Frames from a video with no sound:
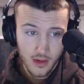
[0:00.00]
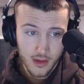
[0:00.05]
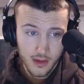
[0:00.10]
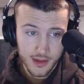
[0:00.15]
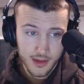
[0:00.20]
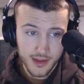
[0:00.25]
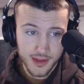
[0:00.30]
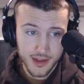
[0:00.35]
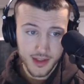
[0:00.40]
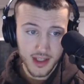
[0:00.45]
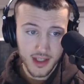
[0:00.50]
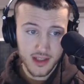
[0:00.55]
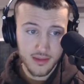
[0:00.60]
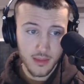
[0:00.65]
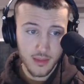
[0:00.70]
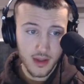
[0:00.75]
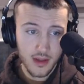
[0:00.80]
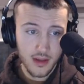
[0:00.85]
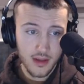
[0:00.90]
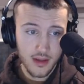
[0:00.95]
6
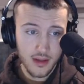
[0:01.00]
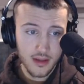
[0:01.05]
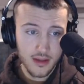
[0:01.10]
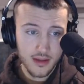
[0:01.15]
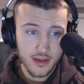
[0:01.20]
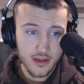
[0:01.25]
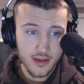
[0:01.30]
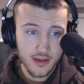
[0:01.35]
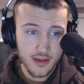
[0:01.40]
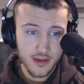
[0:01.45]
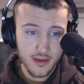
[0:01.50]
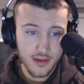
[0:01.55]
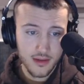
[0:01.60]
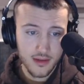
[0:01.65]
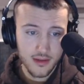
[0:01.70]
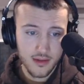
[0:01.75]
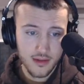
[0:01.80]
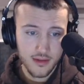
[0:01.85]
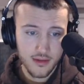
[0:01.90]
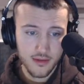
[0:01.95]

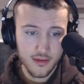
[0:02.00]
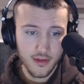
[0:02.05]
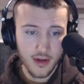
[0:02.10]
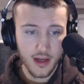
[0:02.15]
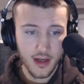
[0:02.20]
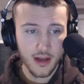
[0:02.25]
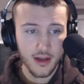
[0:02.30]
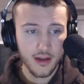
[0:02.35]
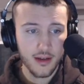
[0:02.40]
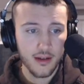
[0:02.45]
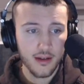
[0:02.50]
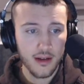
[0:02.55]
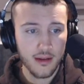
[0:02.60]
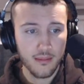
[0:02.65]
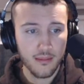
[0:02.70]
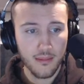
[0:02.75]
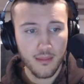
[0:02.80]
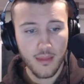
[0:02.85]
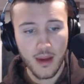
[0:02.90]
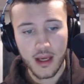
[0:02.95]
months, right?
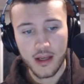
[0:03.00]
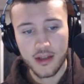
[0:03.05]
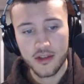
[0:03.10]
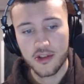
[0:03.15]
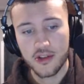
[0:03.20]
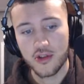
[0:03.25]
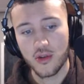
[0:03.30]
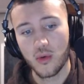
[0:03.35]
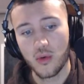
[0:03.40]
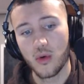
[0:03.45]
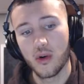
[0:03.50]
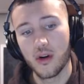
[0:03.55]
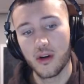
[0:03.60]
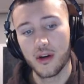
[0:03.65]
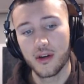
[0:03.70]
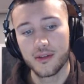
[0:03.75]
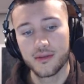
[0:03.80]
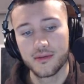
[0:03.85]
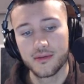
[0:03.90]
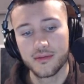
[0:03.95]
And make
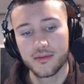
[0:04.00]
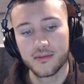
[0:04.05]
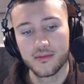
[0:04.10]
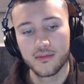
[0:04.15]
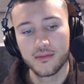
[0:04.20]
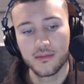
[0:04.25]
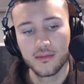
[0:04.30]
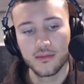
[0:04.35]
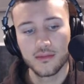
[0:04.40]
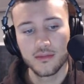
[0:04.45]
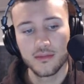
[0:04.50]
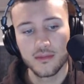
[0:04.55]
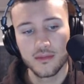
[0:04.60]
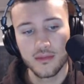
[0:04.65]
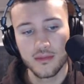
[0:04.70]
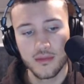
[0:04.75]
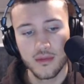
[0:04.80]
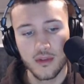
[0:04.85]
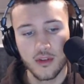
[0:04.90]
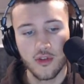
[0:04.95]
sure
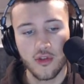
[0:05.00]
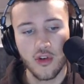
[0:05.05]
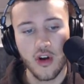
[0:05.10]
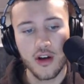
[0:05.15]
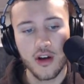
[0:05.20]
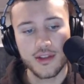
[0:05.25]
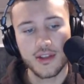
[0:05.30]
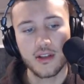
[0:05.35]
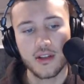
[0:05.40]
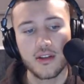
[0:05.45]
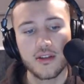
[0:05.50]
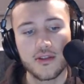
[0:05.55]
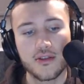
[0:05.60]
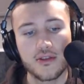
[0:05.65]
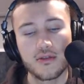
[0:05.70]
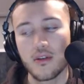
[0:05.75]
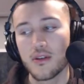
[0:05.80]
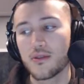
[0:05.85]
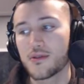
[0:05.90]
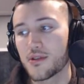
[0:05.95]
crossing the
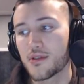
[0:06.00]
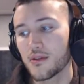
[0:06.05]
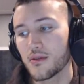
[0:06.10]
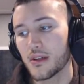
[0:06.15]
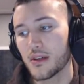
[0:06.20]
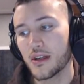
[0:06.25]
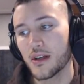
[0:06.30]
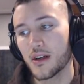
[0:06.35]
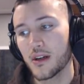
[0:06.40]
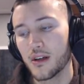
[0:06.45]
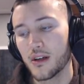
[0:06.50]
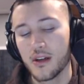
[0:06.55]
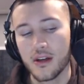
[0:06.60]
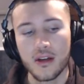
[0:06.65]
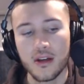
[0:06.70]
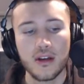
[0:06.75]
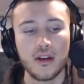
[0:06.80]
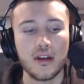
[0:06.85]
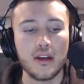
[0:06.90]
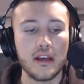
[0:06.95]
202 here
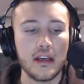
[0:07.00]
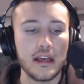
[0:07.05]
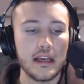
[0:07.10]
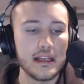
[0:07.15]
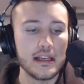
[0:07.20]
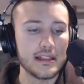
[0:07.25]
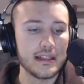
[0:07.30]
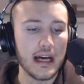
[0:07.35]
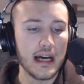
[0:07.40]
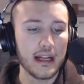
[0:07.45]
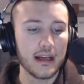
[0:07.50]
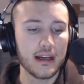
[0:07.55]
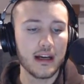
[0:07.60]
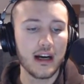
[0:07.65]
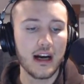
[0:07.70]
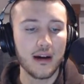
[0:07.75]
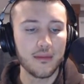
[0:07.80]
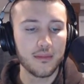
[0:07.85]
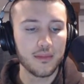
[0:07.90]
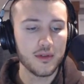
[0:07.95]
is not a
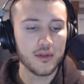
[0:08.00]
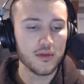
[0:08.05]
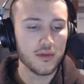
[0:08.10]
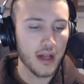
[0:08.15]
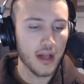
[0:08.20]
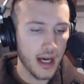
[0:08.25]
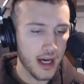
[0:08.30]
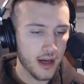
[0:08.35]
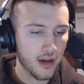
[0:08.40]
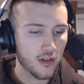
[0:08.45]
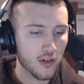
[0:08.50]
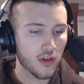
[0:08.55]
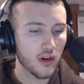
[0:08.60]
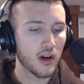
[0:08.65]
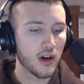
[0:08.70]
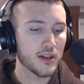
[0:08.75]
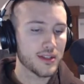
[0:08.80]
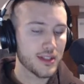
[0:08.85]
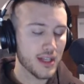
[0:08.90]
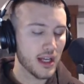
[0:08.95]
comp. Do not
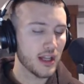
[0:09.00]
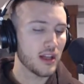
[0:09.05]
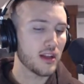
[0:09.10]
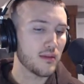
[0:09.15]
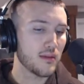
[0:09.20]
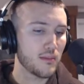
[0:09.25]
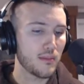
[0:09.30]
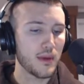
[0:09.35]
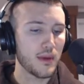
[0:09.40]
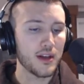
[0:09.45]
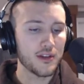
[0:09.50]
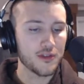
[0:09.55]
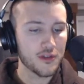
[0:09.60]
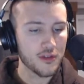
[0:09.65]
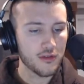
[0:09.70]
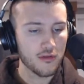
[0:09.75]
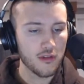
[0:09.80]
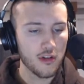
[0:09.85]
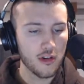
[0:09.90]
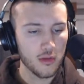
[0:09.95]
cross any major
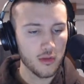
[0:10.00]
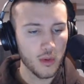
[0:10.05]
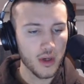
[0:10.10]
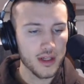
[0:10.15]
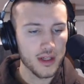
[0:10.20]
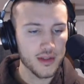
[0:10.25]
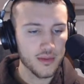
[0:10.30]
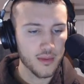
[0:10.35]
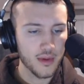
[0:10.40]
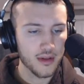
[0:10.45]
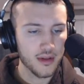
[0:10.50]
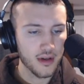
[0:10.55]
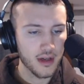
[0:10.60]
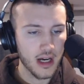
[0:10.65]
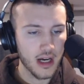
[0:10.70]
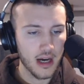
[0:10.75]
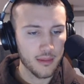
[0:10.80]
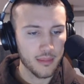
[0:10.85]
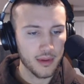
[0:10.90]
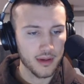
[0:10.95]
roadways when you're
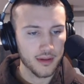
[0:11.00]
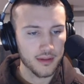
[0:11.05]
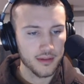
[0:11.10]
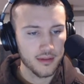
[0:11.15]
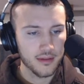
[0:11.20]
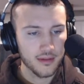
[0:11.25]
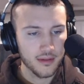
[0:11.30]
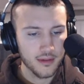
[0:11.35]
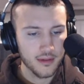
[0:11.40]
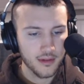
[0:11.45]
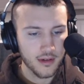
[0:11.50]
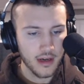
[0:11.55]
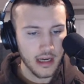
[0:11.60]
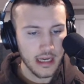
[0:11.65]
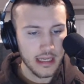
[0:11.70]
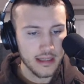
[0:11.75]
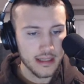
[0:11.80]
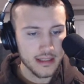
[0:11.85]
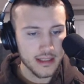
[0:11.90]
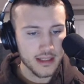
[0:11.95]
comping,
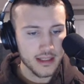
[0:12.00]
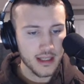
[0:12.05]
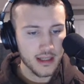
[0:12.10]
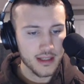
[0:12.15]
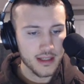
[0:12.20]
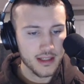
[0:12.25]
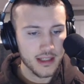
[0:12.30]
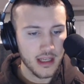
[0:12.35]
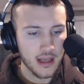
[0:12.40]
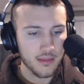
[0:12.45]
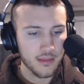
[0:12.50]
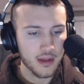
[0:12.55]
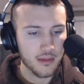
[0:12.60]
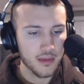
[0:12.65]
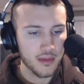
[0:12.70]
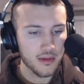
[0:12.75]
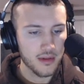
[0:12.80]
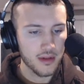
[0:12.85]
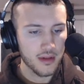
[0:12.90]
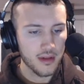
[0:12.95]
right? This is in the same
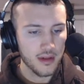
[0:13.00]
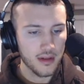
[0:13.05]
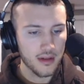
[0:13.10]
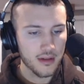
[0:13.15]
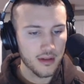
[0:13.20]
community.